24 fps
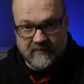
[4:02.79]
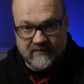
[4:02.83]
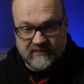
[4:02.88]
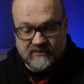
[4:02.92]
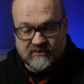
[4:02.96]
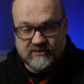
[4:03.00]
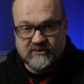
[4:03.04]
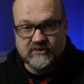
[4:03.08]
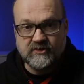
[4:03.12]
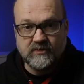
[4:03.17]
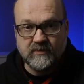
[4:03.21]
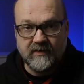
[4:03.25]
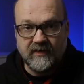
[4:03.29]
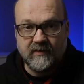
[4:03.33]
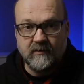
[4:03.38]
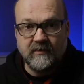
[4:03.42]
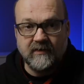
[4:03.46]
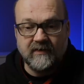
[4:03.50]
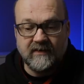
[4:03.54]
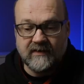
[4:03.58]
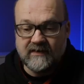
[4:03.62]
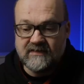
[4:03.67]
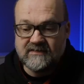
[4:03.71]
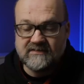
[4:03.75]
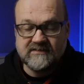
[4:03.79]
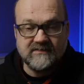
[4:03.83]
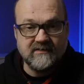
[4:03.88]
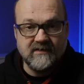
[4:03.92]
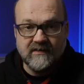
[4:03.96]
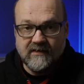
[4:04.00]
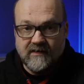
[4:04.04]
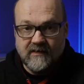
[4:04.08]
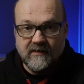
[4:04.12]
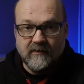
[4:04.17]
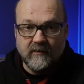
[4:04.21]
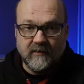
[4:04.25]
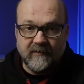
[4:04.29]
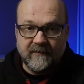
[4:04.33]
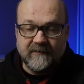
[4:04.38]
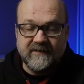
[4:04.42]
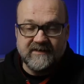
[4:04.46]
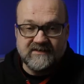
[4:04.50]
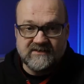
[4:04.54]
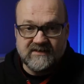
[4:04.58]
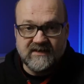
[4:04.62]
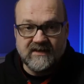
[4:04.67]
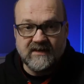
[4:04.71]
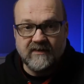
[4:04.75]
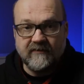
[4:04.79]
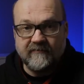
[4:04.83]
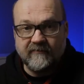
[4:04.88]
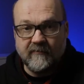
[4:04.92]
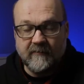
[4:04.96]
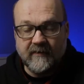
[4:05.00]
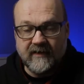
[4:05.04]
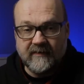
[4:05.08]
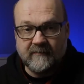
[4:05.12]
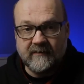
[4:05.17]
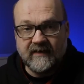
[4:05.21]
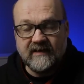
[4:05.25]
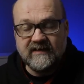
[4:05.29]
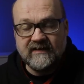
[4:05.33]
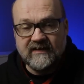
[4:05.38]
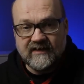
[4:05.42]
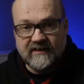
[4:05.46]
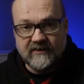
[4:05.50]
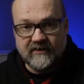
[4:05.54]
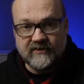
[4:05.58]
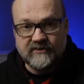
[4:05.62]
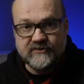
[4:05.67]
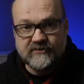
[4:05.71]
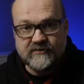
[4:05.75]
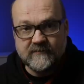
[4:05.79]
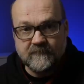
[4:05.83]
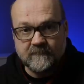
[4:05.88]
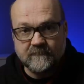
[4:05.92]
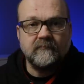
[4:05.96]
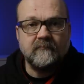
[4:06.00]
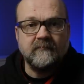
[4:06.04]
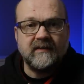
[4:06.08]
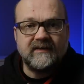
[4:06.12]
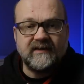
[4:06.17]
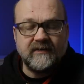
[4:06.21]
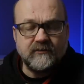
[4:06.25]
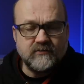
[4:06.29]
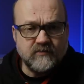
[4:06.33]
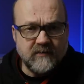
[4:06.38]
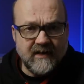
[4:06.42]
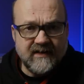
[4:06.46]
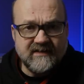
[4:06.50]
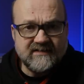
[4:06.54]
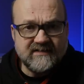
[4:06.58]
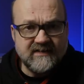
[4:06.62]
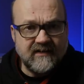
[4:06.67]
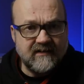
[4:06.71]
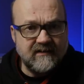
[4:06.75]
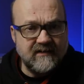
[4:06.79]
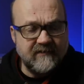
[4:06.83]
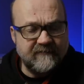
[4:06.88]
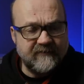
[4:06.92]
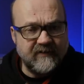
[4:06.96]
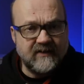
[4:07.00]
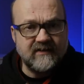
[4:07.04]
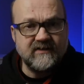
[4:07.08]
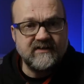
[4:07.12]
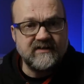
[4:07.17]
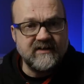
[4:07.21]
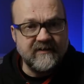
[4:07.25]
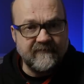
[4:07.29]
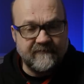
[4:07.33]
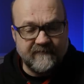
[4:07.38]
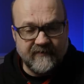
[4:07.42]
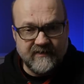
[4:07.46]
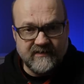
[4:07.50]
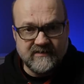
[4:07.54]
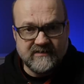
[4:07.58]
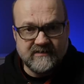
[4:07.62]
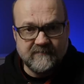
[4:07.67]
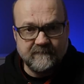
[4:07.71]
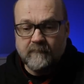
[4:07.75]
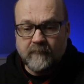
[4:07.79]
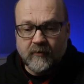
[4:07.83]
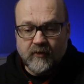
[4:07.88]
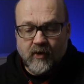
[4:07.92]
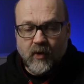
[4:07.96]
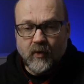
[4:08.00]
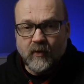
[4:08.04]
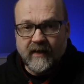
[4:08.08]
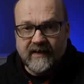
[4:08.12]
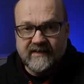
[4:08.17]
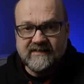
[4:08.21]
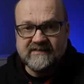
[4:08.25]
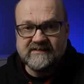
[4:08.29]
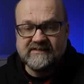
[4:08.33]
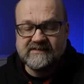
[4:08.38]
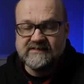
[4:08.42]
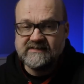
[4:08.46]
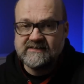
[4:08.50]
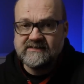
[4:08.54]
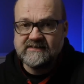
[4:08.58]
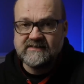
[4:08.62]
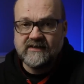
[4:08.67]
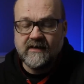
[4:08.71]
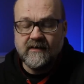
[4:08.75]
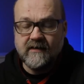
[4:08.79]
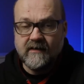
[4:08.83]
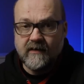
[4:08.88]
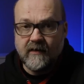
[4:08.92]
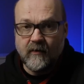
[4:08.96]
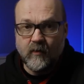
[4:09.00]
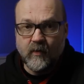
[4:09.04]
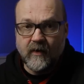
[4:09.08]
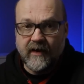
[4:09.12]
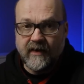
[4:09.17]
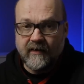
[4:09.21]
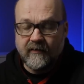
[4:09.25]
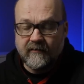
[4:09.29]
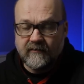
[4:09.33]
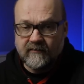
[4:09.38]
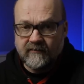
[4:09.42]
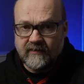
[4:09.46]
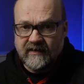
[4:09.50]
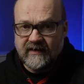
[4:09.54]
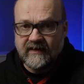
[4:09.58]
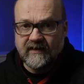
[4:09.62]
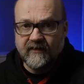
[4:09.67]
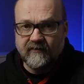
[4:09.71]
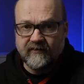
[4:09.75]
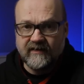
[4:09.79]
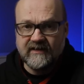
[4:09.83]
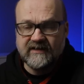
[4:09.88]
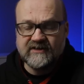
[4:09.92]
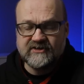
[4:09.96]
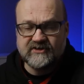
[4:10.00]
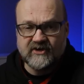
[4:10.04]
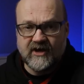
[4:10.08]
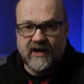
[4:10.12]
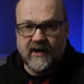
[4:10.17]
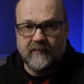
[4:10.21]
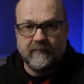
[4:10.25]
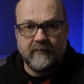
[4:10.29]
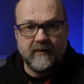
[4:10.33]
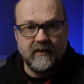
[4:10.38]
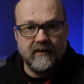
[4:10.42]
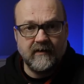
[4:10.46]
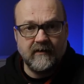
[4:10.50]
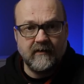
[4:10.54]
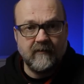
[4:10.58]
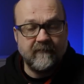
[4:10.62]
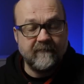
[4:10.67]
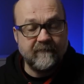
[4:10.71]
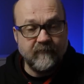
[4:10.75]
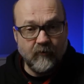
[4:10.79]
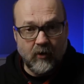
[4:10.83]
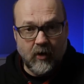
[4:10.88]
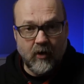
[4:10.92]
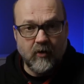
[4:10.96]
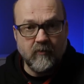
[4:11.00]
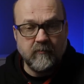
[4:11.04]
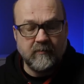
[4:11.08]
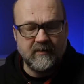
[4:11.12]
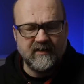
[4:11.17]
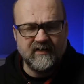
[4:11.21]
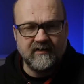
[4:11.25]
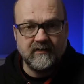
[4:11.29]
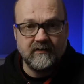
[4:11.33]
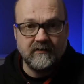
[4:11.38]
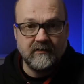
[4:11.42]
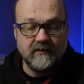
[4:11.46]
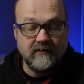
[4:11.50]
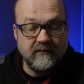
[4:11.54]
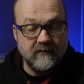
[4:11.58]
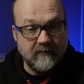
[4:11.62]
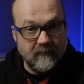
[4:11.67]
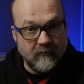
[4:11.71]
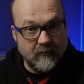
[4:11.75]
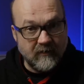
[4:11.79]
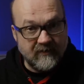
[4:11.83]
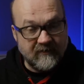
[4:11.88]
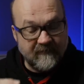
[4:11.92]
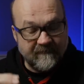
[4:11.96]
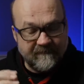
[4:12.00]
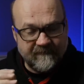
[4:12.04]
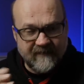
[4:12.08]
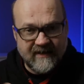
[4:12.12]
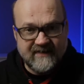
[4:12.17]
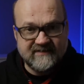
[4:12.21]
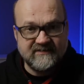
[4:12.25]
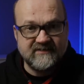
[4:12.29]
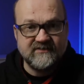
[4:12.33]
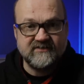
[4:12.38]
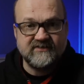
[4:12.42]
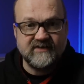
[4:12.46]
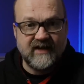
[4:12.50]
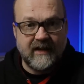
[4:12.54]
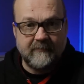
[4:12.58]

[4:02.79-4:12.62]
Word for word: been shooting with this, with this gear for many, many years. But there was one significant difference. Pro lenses were really, really sharp, full open, with the fastest